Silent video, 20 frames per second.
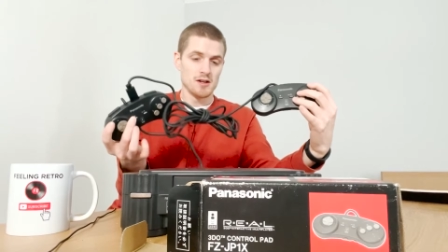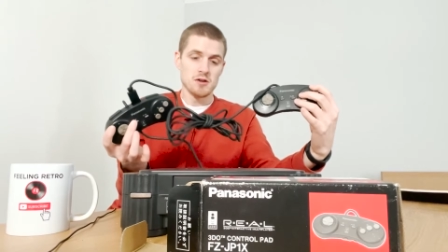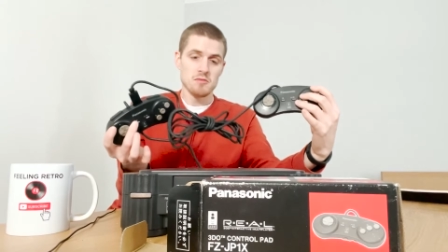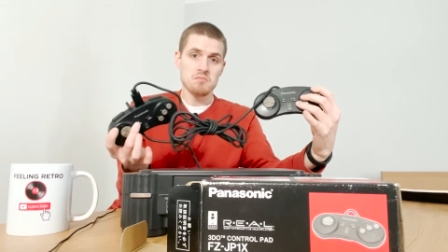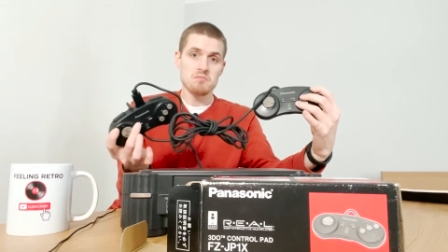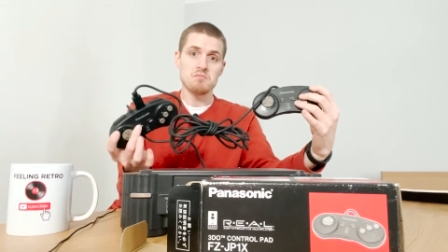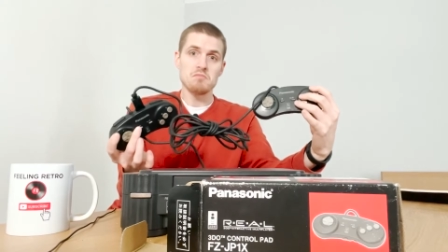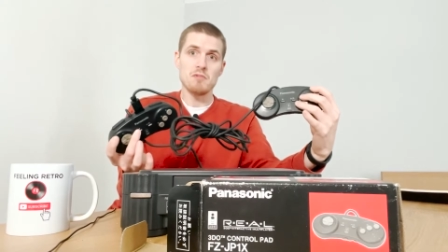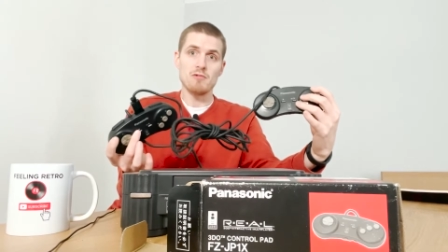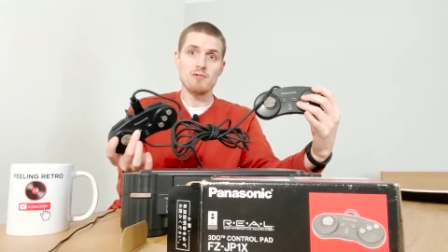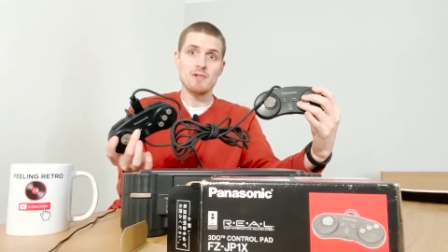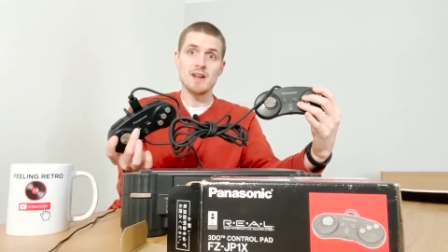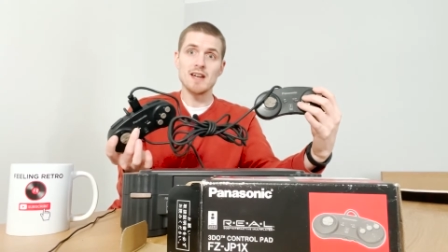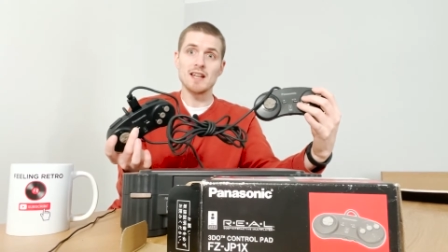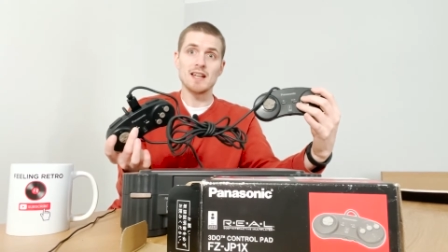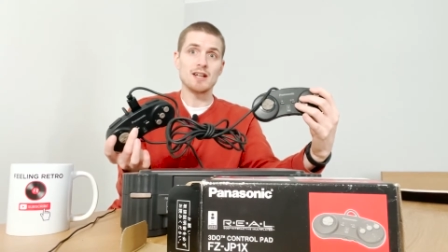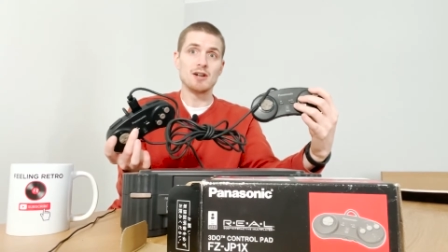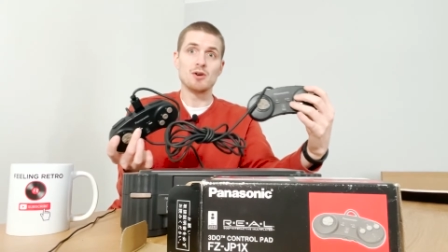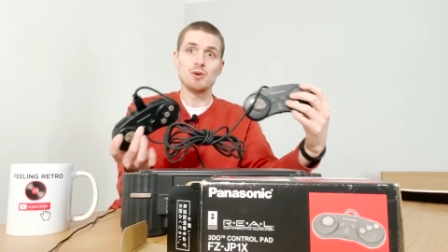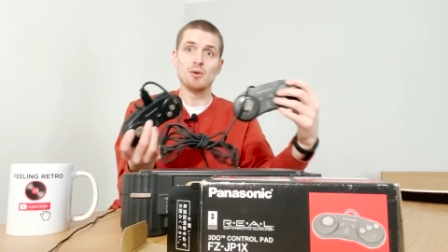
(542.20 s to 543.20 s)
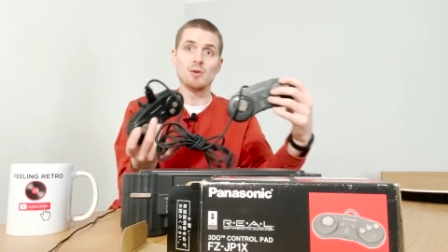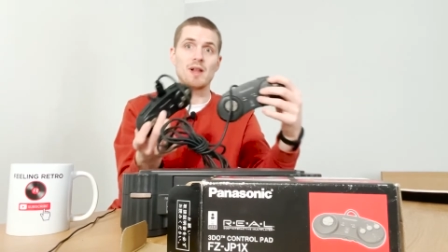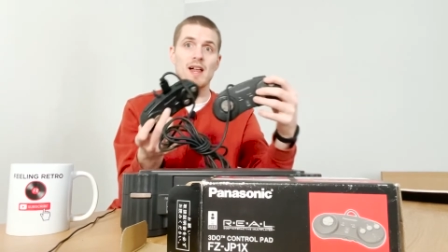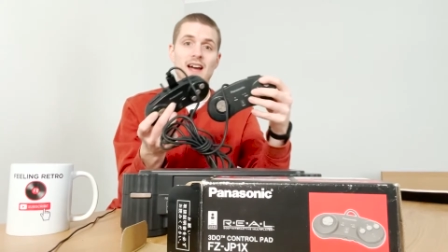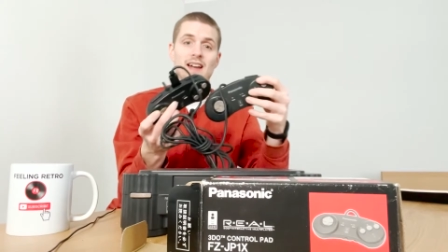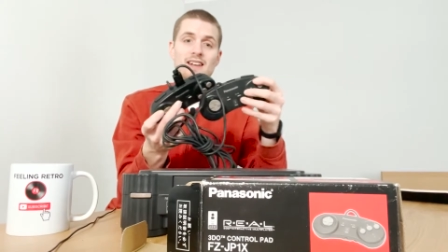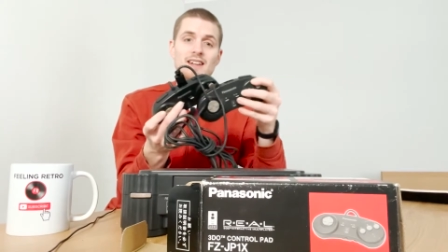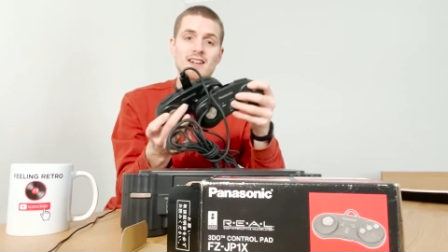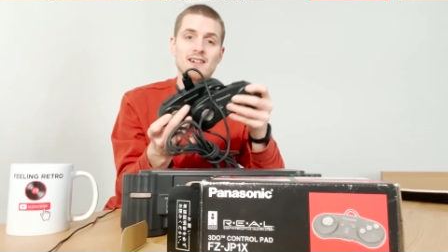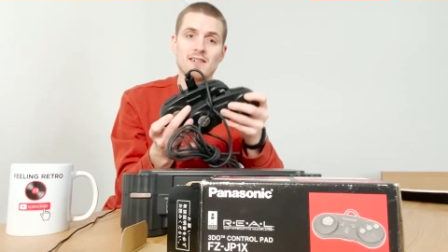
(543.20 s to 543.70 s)
Really cool
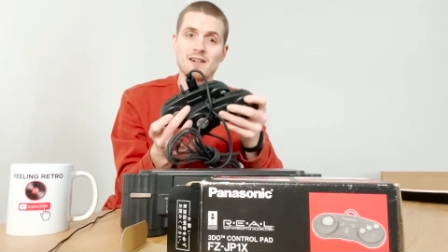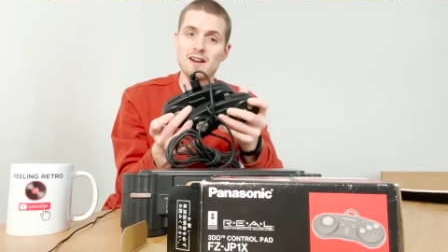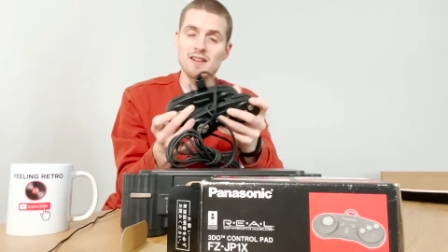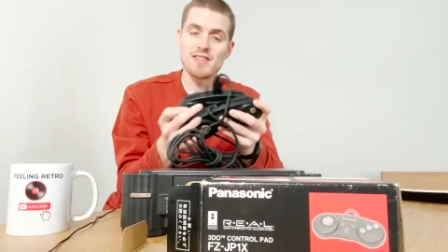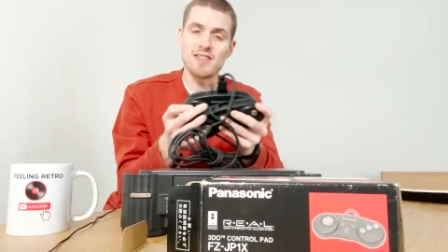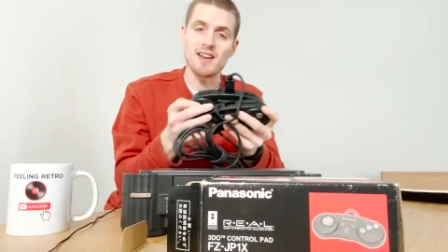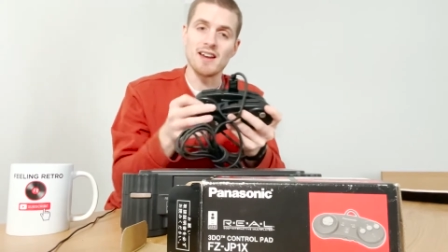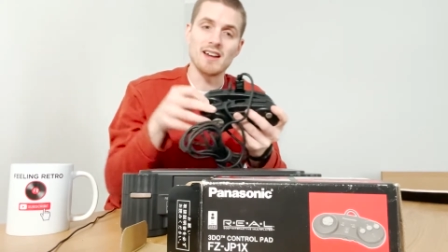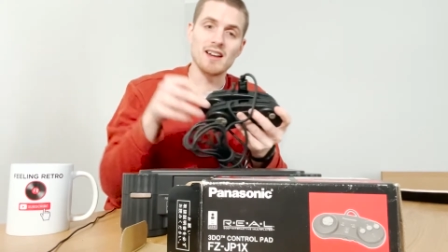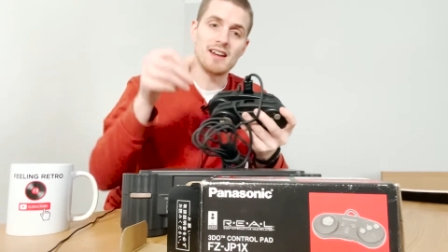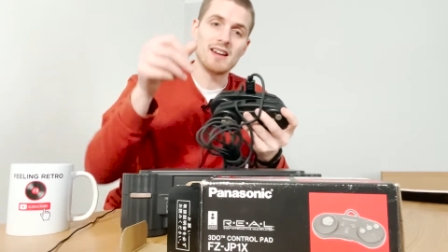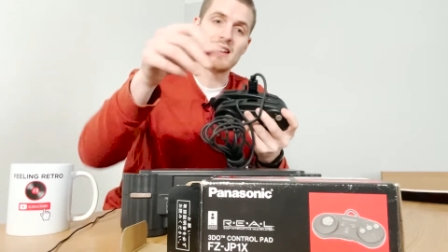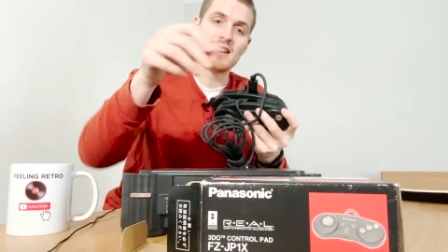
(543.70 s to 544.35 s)
idea, I think.